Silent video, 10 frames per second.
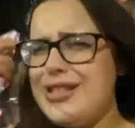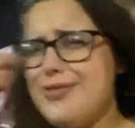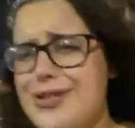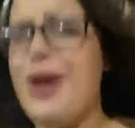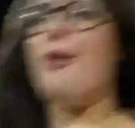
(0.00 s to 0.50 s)
even
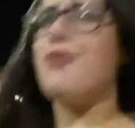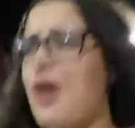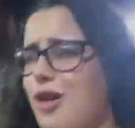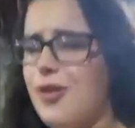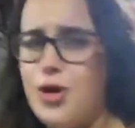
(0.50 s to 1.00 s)
know I've got
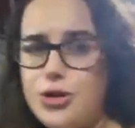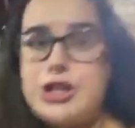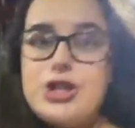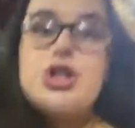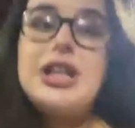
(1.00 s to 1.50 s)
a phone.
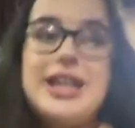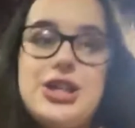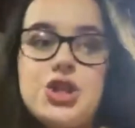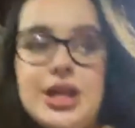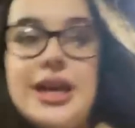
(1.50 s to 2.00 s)
She's
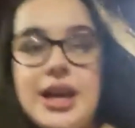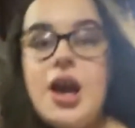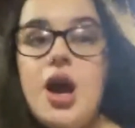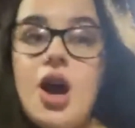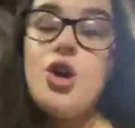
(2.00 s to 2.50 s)
literally
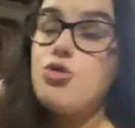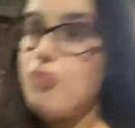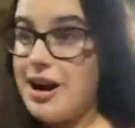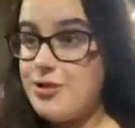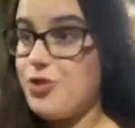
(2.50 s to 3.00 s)

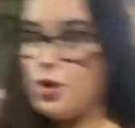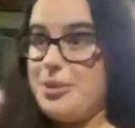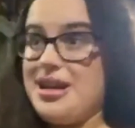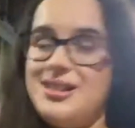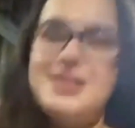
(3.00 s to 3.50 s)
right in front of
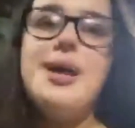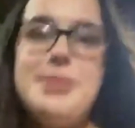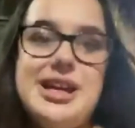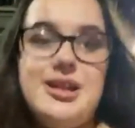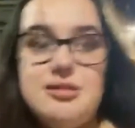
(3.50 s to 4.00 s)
me. Let
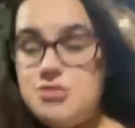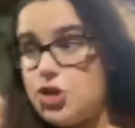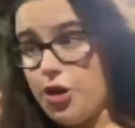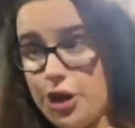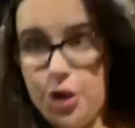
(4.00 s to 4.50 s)
me show
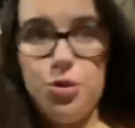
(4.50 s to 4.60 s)
you.